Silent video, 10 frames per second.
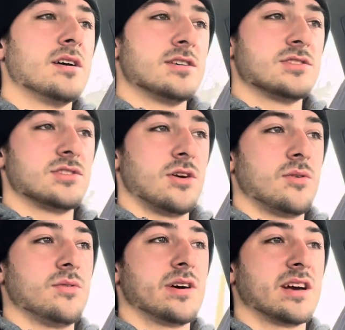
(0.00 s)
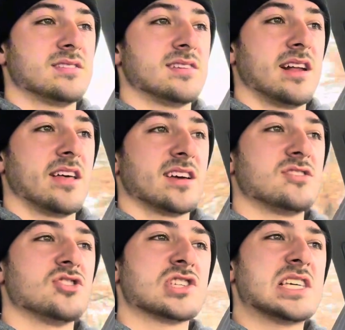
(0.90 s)
So like I said, I like
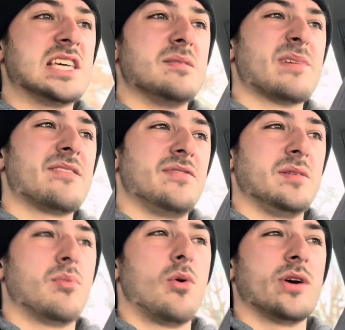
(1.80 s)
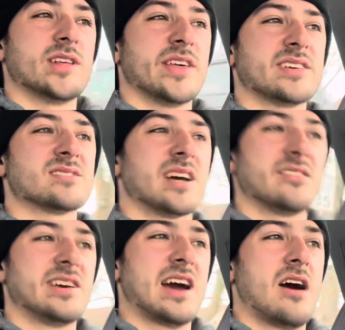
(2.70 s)
to just keep my feet pointed like
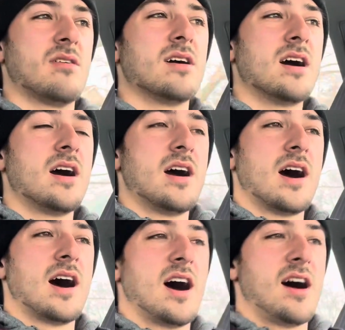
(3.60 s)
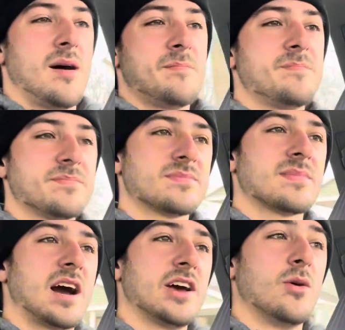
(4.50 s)
slightly out.
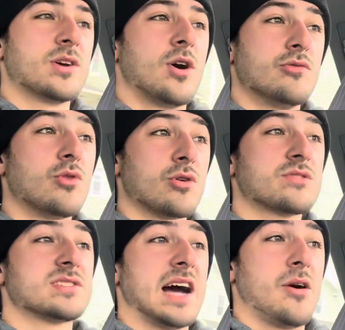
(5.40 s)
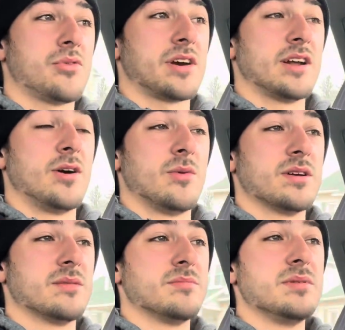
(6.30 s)
I don't want to go north-south. Like I don't
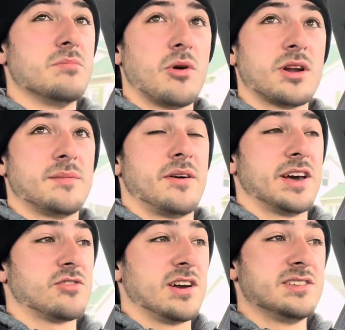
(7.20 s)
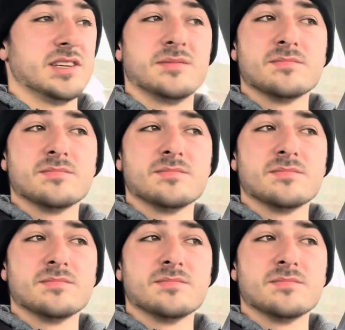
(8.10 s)
want to be pointing them out like crazy.